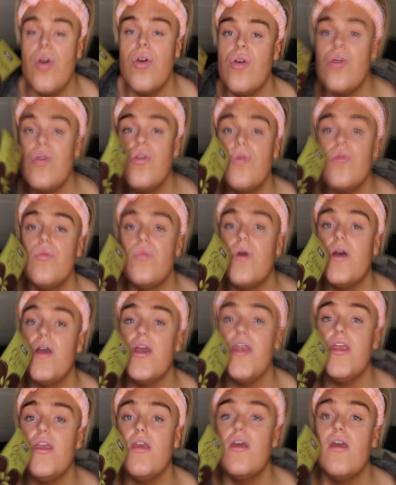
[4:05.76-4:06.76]
oh,
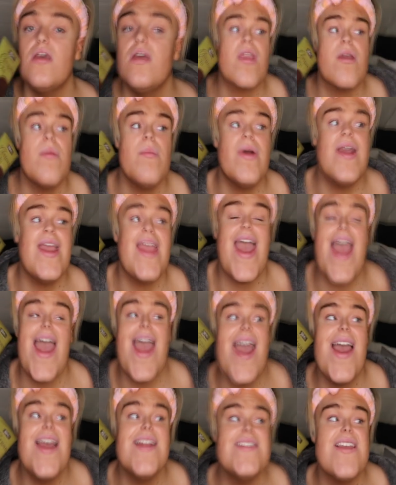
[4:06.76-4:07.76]
my
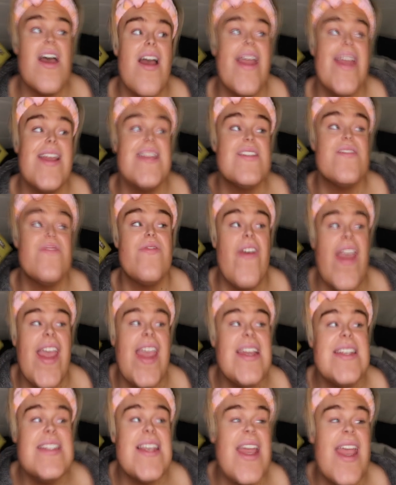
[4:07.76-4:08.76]
hair dye is
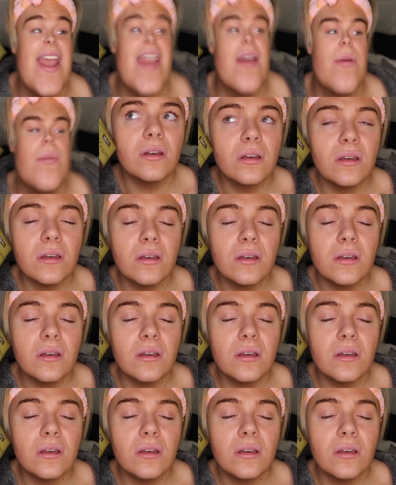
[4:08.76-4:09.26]
fading.